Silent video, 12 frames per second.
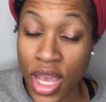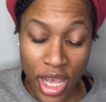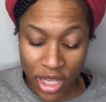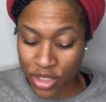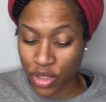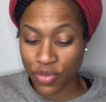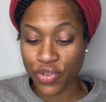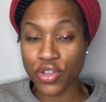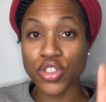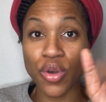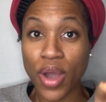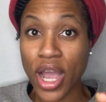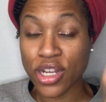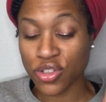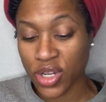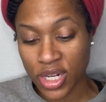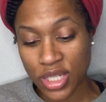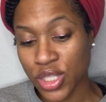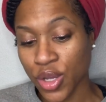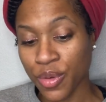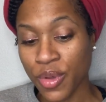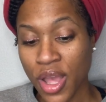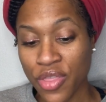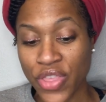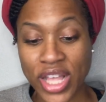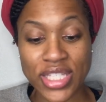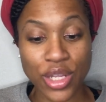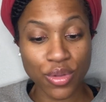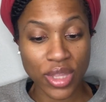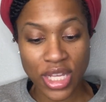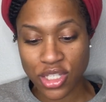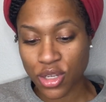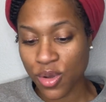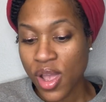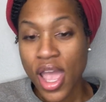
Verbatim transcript: It's gonna feel so hydrated. So that's a little thing too.